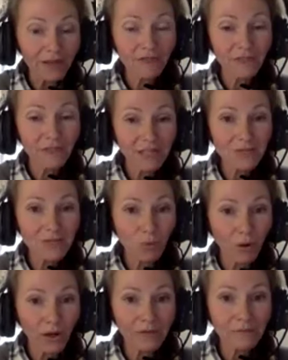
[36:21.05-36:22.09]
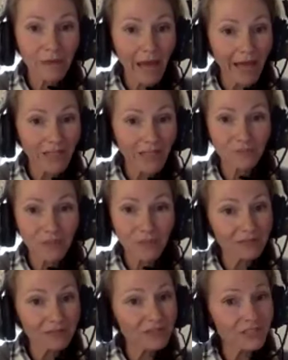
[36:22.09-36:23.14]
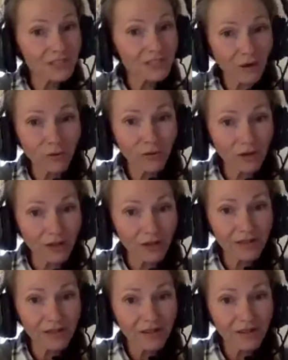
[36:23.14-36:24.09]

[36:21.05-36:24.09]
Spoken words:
if this one batch of beef is no good.